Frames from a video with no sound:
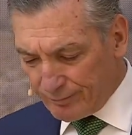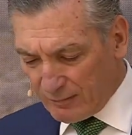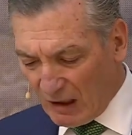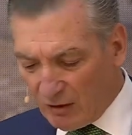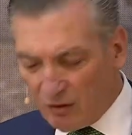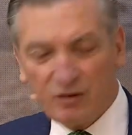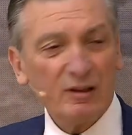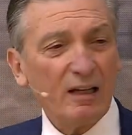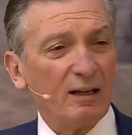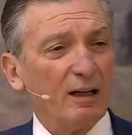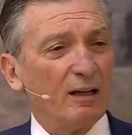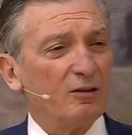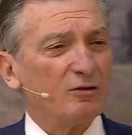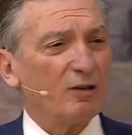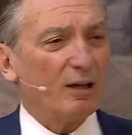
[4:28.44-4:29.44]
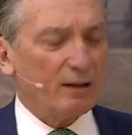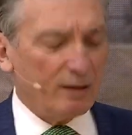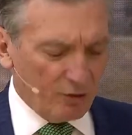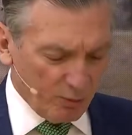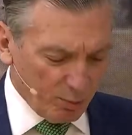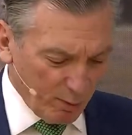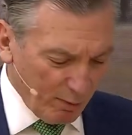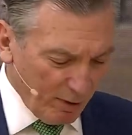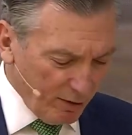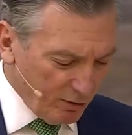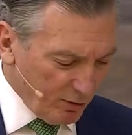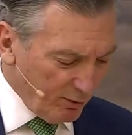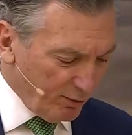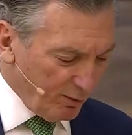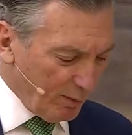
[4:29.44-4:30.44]
Instead, I sought
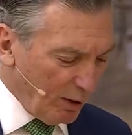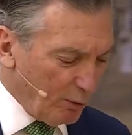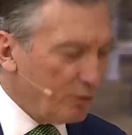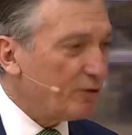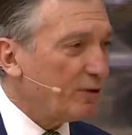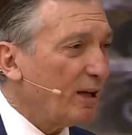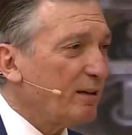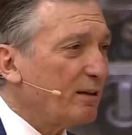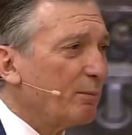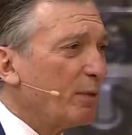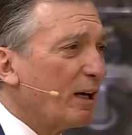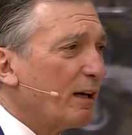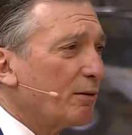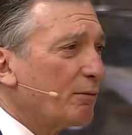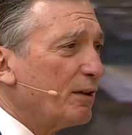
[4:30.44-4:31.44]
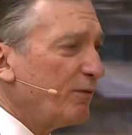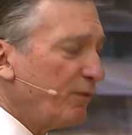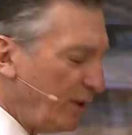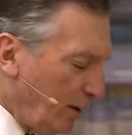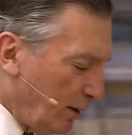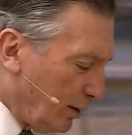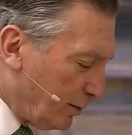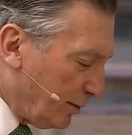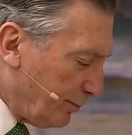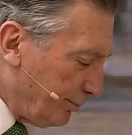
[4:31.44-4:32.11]
inspiration from outside the battery field.